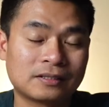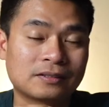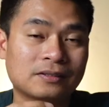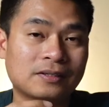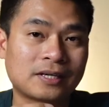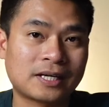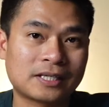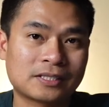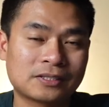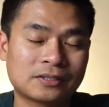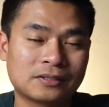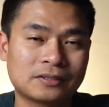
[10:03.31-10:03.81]

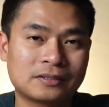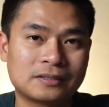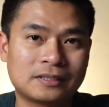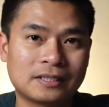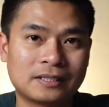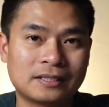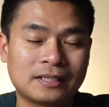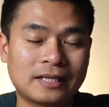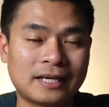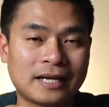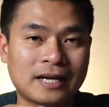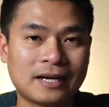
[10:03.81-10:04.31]
threshold
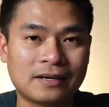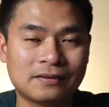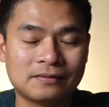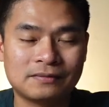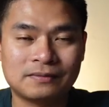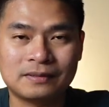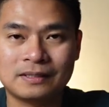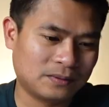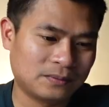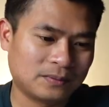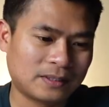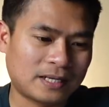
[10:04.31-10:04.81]
that they have,
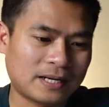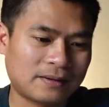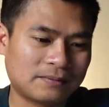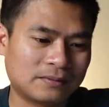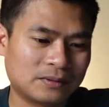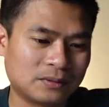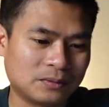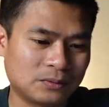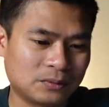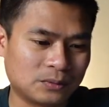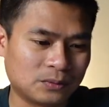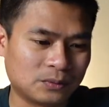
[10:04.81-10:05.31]
you will have
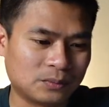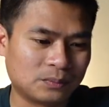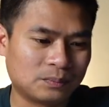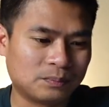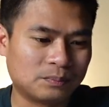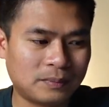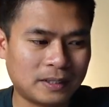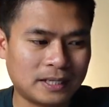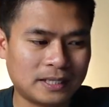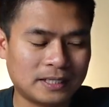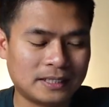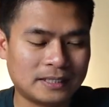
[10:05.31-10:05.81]
to
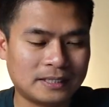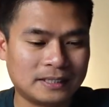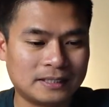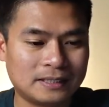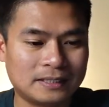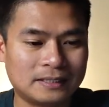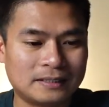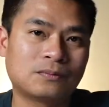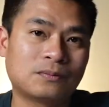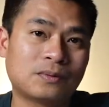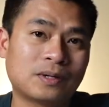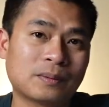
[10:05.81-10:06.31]
pay
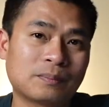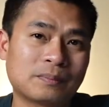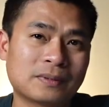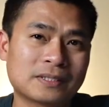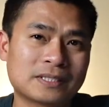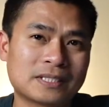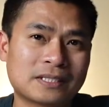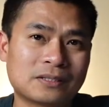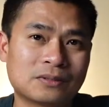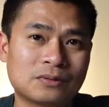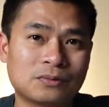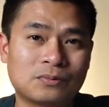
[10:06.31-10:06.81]

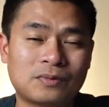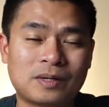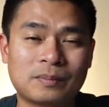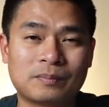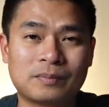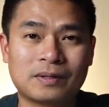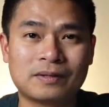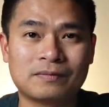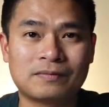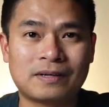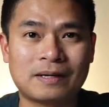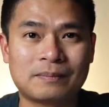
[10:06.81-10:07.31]
1% to
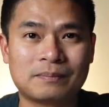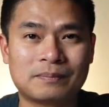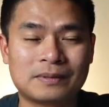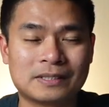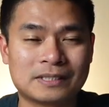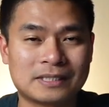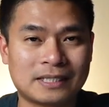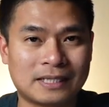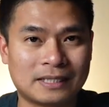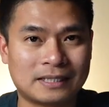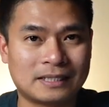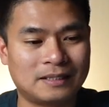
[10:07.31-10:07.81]

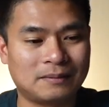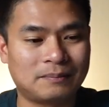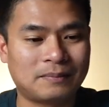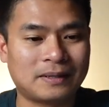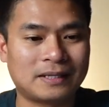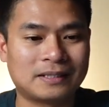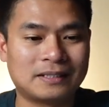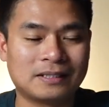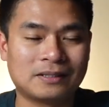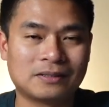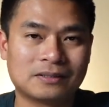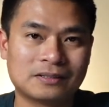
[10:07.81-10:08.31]
1.5%
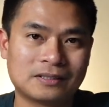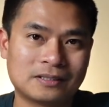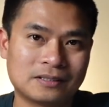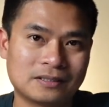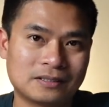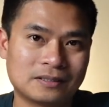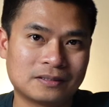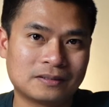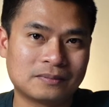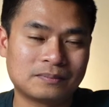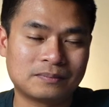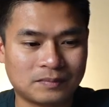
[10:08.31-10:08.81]
depending on
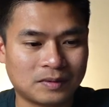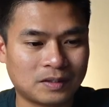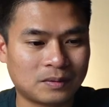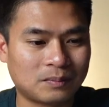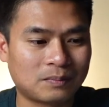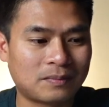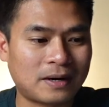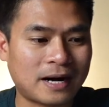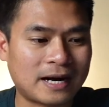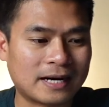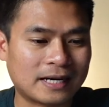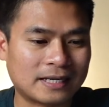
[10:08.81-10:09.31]
the
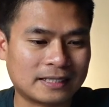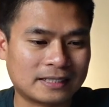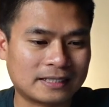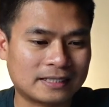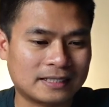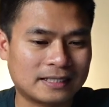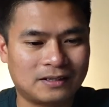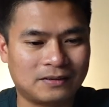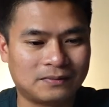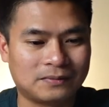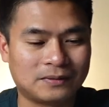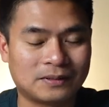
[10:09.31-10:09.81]
bracket
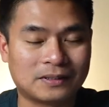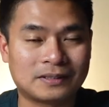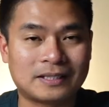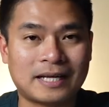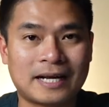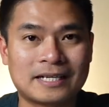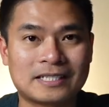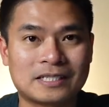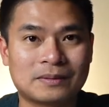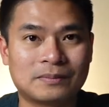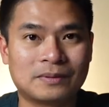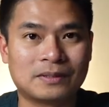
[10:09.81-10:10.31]
of your
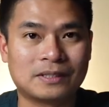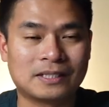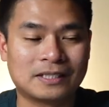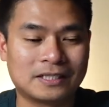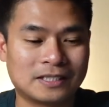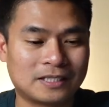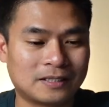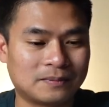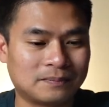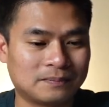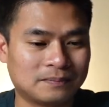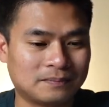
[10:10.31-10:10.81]
taxable
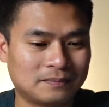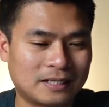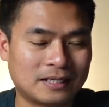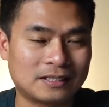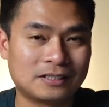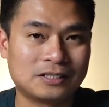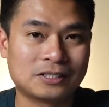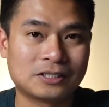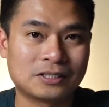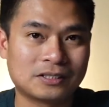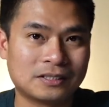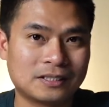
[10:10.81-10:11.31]
income.
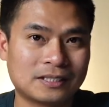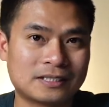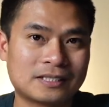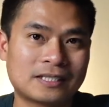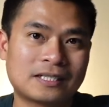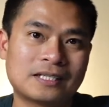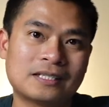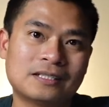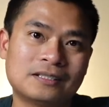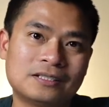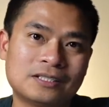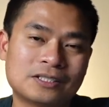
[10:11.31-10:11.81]
That's
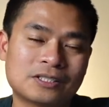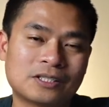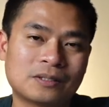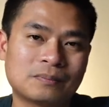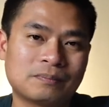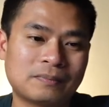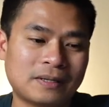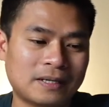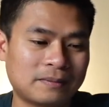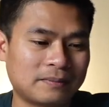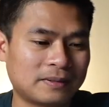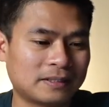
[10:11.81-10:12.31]
an additional
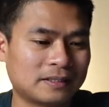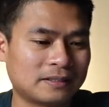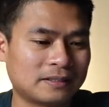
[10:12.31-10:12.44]
payment